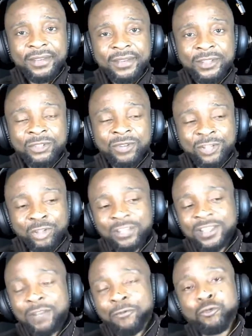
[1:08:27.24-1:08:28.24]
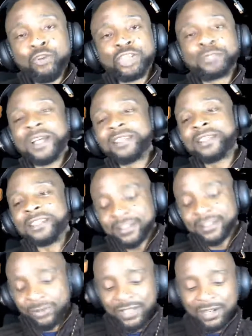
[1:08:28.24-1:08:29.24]
You are just a foolish person
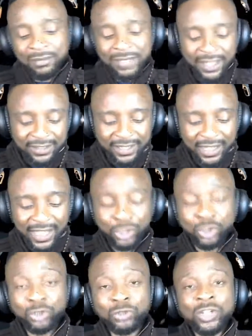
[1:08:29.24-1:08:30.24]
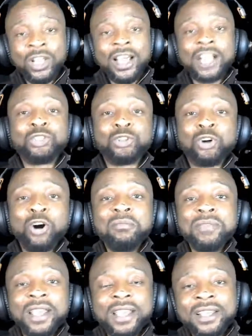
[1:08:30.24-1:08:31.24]
to tell me that I should come
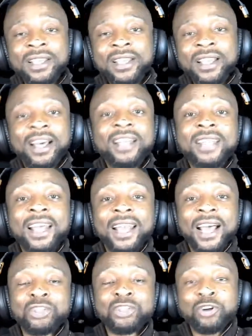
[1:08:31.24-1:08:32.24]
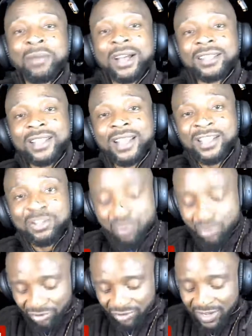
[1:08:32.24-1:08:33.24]
here and then I should come and tell
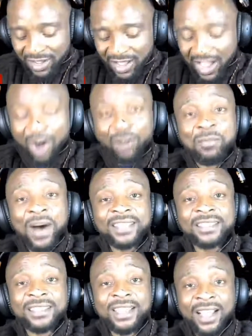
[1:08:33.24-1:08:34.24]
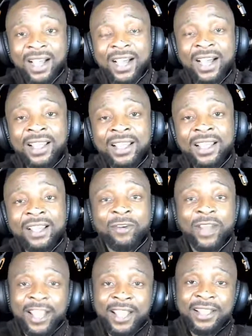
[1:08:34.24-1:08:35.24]
Igbos how bad they are.
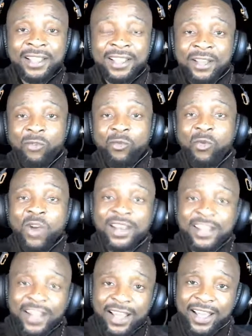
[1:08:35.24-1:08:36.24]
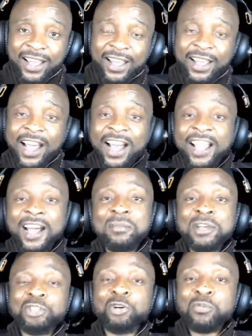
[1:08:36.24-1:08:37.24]
When I am a
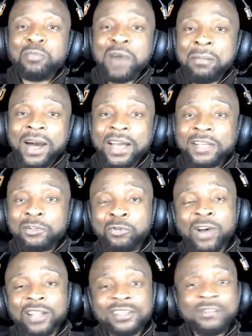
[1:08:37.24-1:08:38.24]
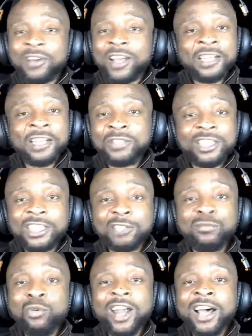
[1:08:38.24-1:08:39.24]
Yoruba man who has never lived in an
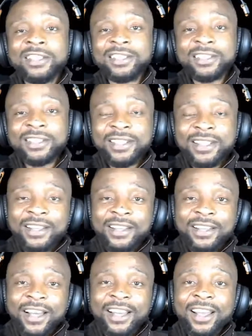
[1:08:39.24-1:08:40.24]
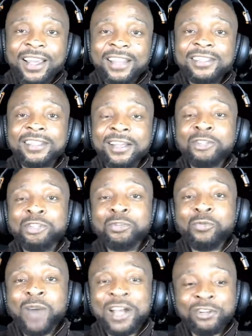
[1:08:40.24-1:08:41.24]
Igbo land, and I can tell you
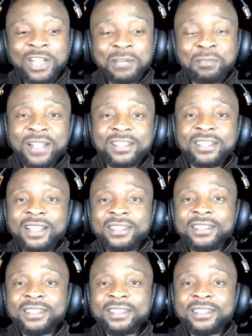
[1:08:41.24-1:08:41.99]
100%,